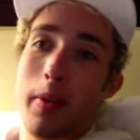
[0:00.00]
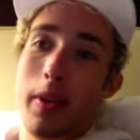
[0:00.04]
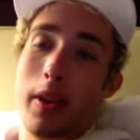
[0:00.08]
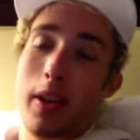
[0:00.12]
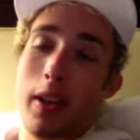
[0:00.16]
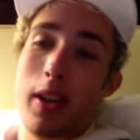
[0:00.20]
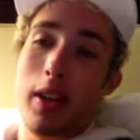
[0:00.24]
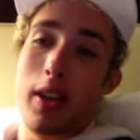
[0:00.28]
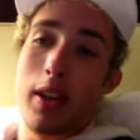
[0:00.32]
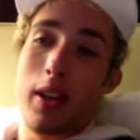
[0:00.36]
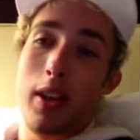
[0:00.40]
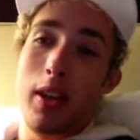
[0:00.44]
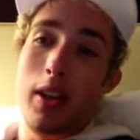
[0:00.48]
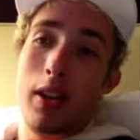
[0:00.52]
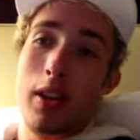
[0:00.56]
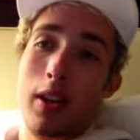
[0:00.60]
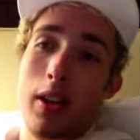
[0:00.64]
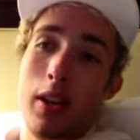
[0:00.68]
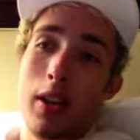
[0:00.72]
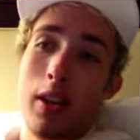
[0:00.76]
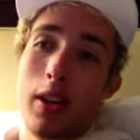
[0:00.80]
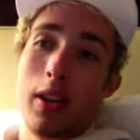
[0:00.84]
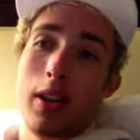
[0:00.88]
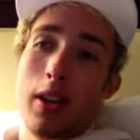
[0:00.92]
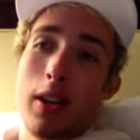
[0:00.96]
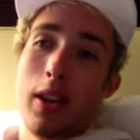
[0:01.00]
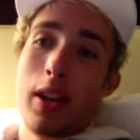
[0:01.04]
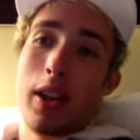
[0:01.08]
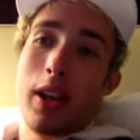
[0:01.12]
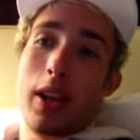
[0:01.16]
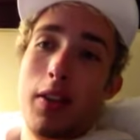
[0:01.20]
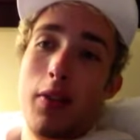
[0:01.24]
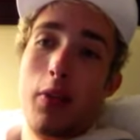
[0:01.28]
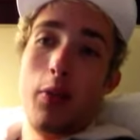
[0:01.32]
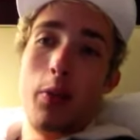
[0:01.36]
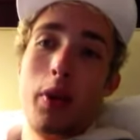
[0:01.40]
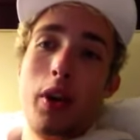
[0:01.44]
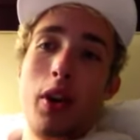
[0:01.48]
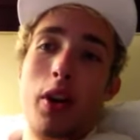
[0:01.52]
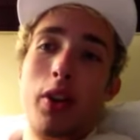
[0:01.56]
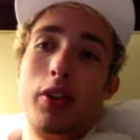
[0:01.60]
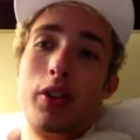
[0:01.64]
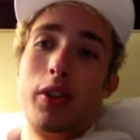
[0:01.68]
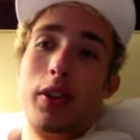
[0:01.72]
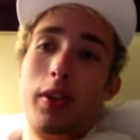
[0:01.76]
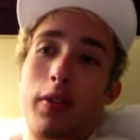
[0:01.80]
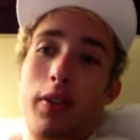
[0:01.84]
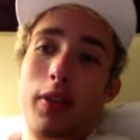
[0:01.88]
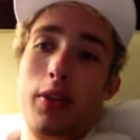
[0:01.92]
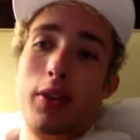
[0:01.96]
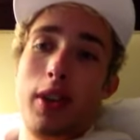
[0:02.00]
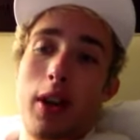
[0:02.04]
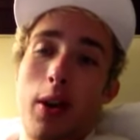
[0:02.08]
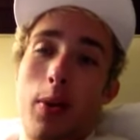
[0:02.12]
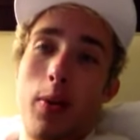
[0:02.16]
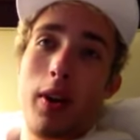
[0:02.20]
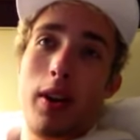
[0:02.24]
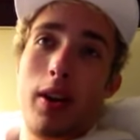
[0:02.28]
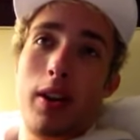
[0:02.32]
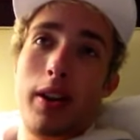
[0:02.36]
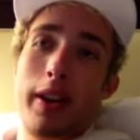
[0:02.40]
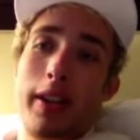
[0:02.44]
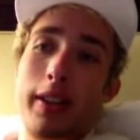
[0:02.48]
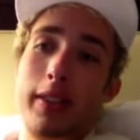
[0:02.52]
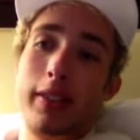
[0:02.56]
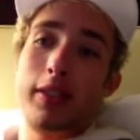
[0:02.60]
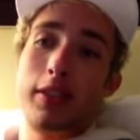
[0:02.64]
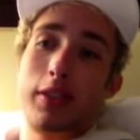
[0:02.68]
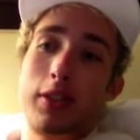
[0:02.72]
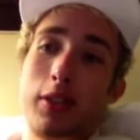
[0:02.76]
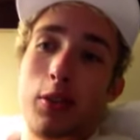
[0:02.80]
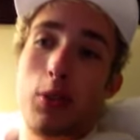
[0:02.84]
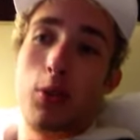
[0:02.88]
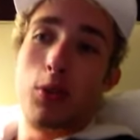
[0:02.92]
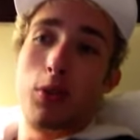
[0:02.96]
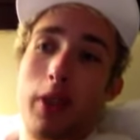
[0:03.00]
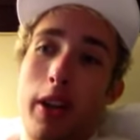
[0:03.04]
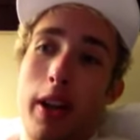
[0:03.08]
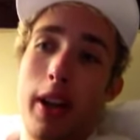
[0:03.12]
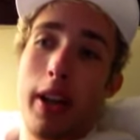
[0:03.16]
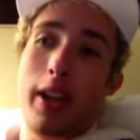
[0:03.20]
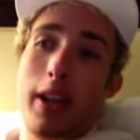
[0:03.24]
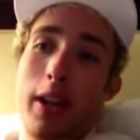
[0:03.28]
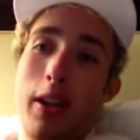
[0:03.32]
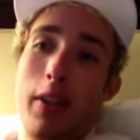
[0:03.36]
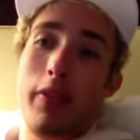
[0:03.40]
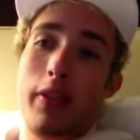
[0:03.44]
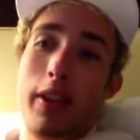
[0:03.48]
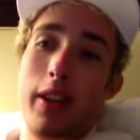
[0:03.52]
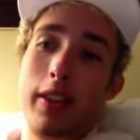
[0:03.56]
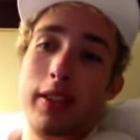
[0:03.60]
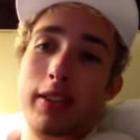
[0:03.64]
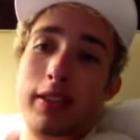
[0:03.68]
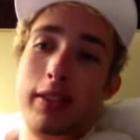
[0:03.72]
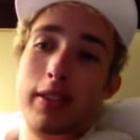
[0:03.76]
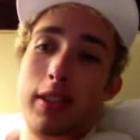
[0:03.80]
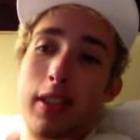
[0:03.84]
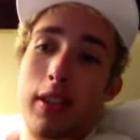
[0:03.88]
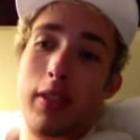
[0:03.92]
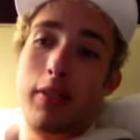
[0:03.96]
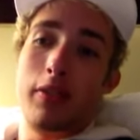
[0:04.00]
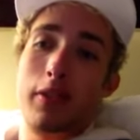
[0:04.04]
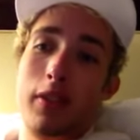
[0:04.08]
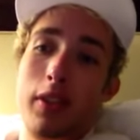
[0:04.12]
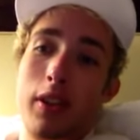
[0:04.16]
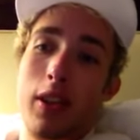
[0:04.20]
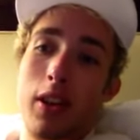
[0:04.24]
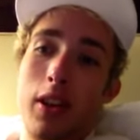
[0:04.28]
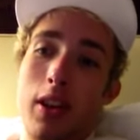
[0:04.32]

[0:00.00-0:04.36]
And even if we don't even do that well, like it's just cool hanging out with fans and stuff.